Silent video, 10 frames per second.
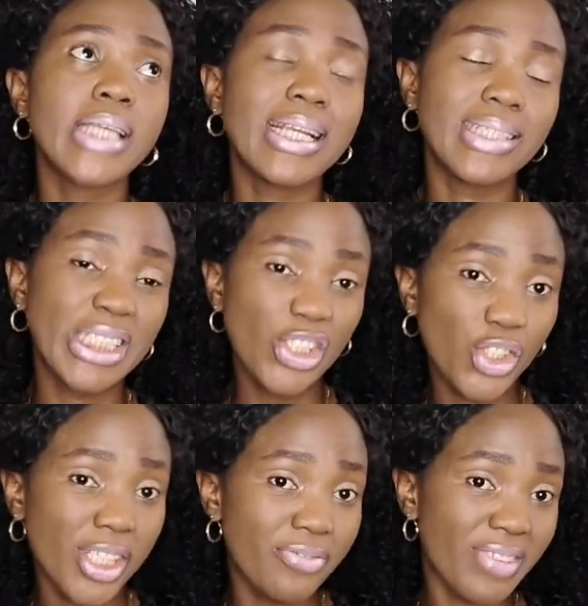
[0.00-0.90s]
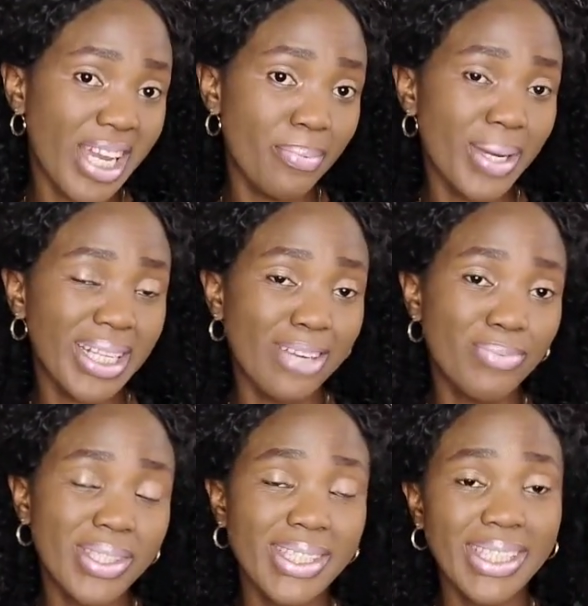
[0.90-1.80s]
and t-shirt vibe? And I've been
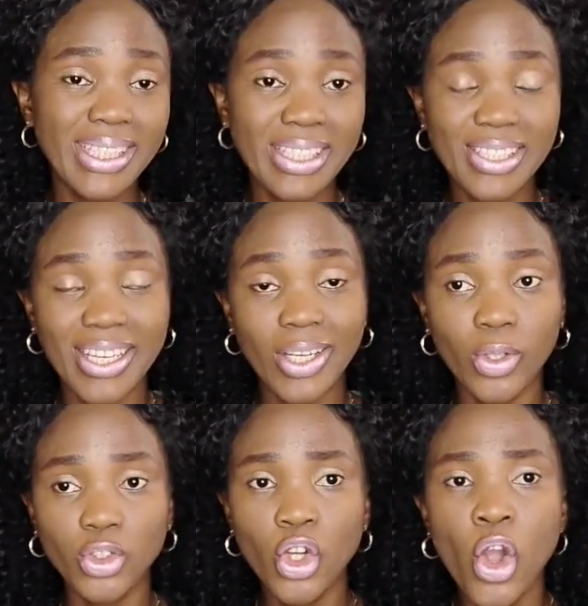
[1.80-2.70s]
seeing it a lot.